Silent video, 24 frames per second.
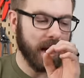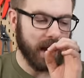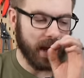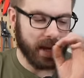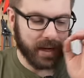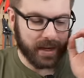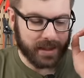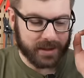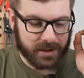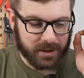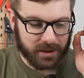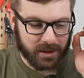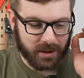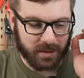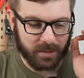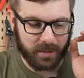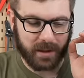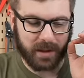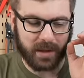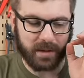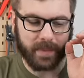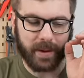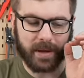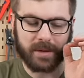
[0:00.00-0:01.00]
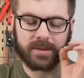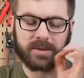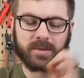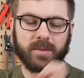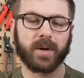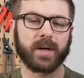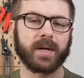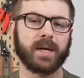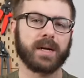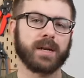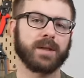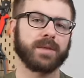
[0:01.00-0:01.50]
It took me about
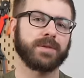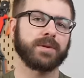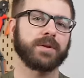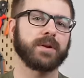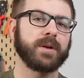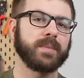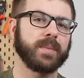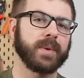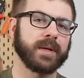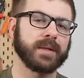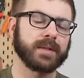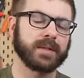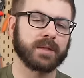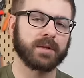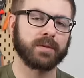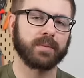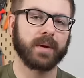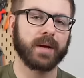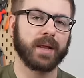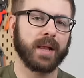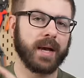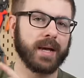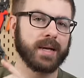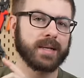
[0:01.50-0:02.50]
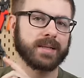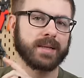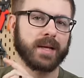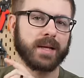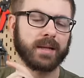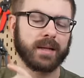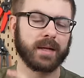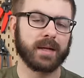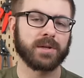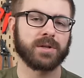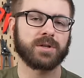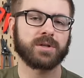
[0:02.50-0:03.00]
20 to 30 minutes to realize that
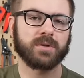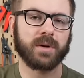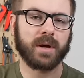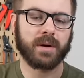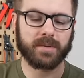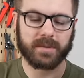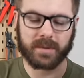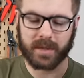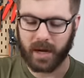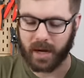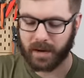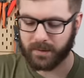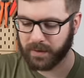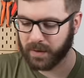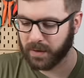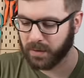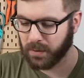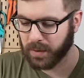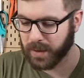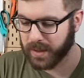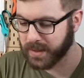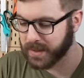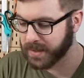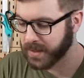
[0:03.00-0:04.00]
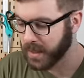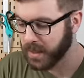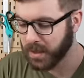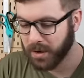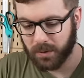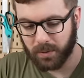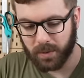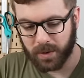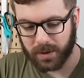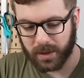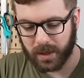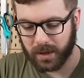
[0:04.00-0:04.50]
the issue I was having was
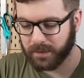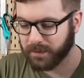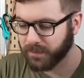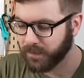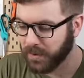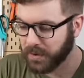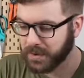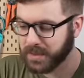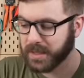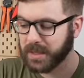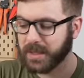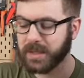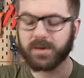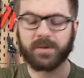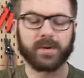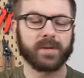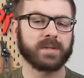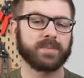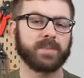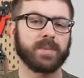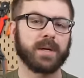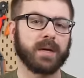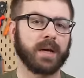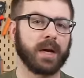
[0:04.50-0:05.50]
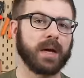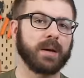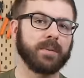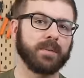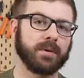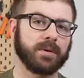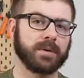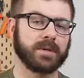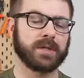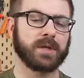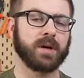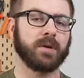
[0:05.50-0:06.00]
with a faulty USB
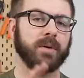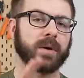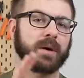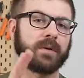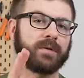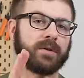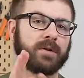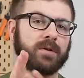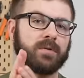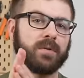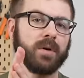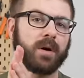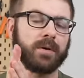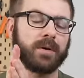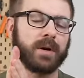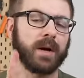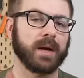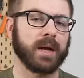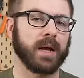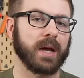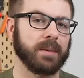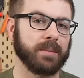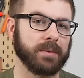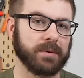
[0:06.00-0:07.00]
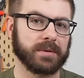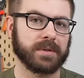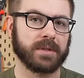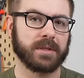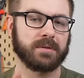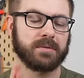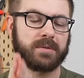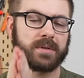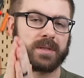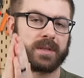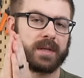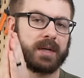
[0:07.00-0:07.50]
cable, so if you are not able
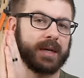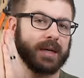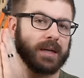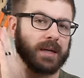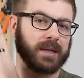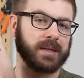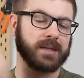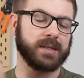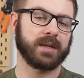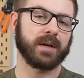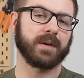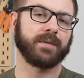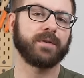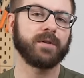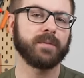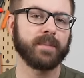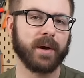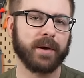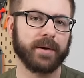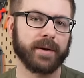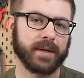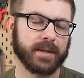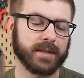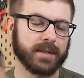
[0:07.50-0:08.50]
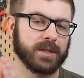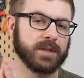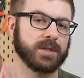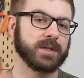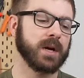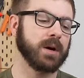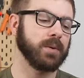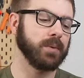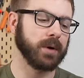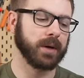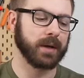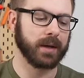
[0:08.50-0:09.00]
to see it in DFU mode and it's just
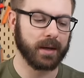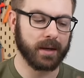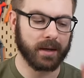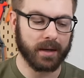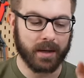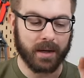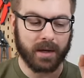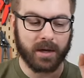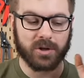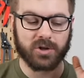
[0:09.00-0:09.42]
not working,